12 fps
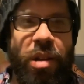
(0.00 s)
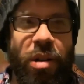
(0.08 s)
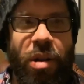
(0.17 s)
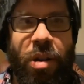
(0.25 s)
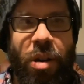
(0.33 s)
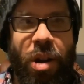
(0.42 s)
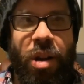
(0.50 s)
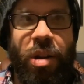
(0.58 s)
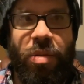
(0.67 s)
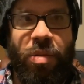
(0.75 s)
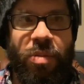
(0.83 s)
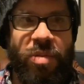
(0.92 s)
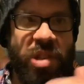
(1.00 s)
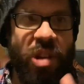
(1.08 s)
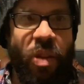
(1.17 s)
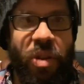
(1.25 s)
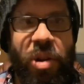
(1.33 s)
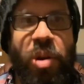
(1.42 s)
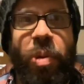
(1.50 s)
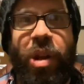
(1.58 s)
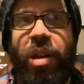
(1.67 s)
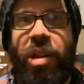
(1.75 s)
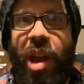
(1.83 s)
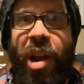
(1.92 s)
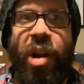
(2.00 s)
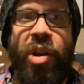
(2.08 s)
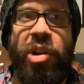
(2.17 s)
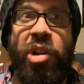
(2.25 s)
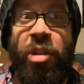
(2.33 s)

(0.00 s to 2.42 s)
or Southern New England area,